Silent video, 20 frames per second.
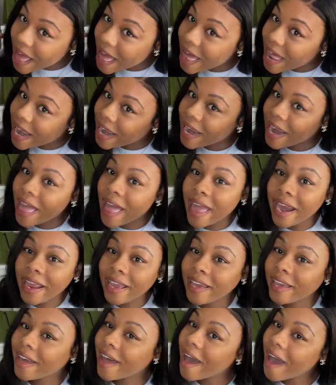let
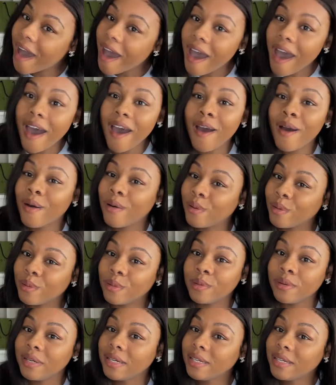it go.
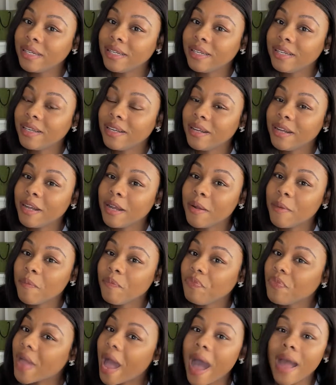
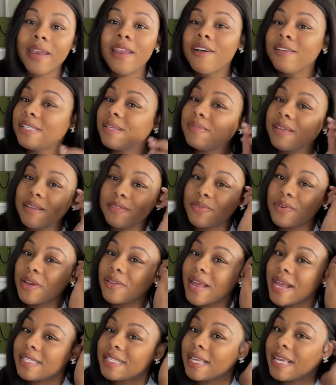I know sometimes we don't
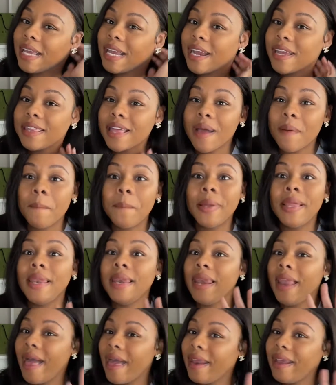like to hear that, but
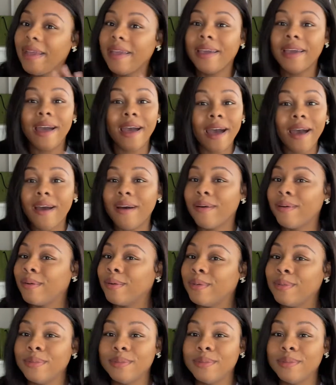let it go.